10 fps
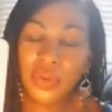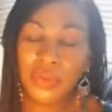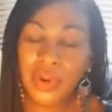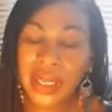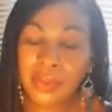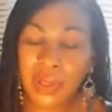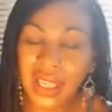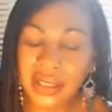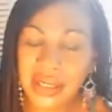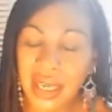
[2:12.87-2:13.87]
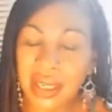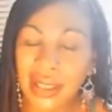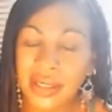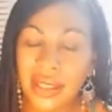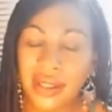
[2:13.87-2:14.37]
So really what that's
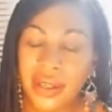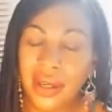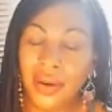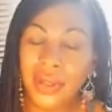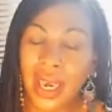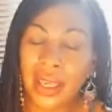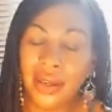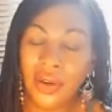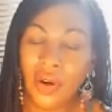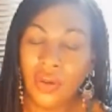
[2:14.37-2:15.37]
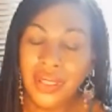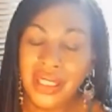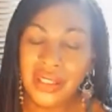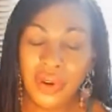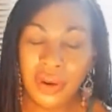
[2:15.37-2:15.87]
saying is that, okay,
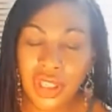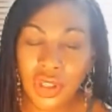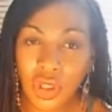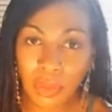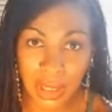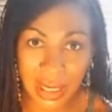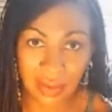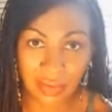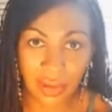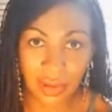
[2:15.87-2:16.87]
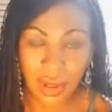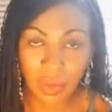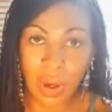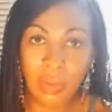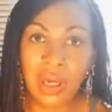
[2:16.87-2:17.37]
on this very human
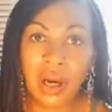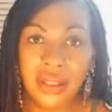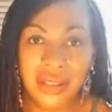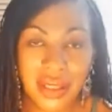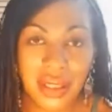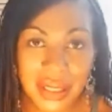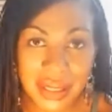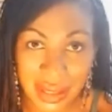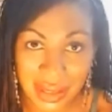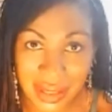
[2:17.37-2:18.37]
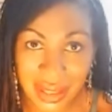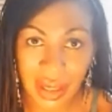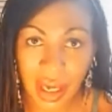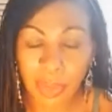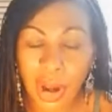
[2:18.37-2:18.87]
level, where we are still
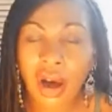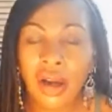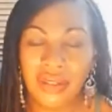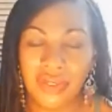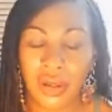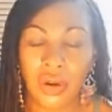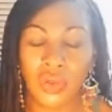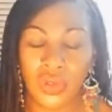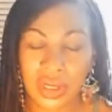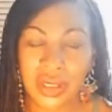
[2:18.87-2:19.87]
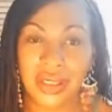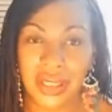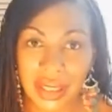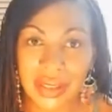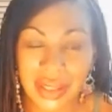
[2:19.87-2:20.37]
existing, a part of our
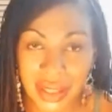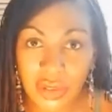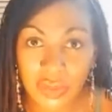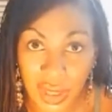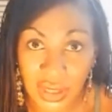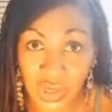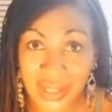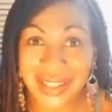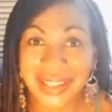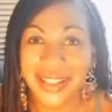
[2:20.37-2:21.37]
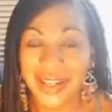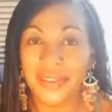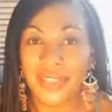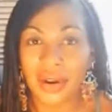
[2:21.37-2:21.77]
consciousness is still functioning.